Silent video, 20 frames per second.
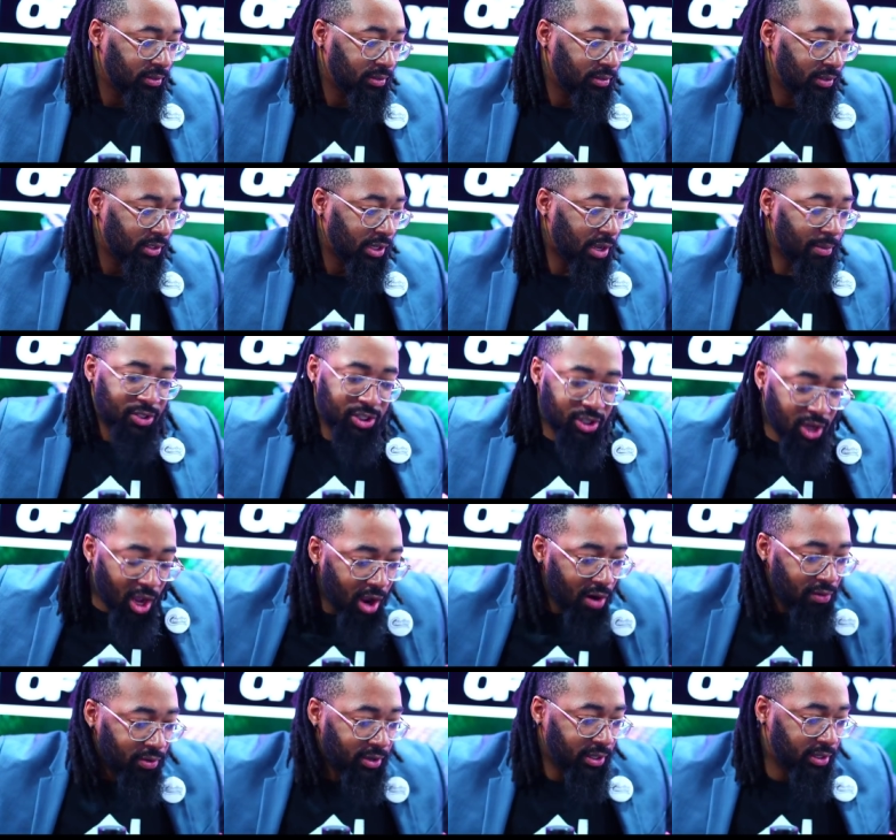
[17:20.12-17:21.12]
I'm
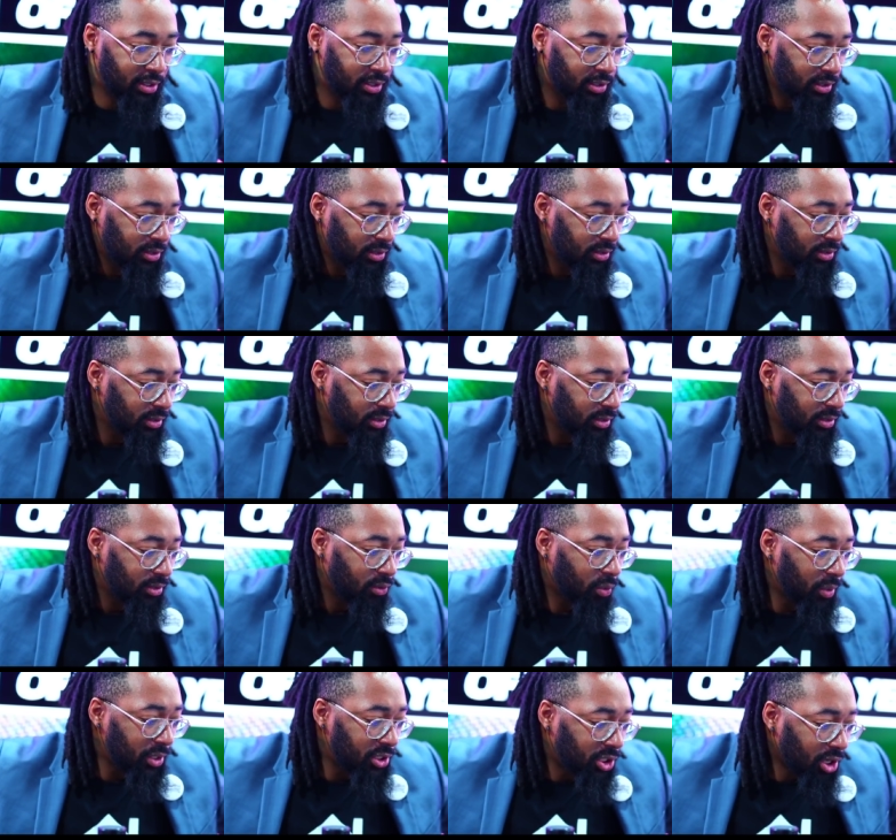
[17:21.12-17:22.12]
sorry. What
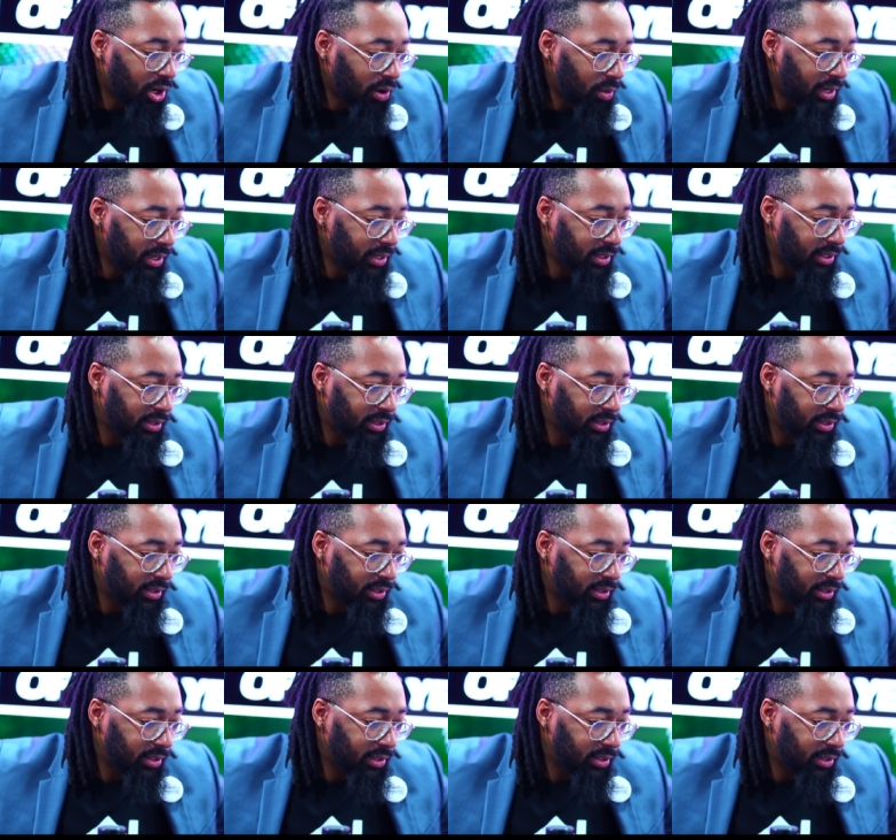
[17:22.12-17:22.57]
we doing?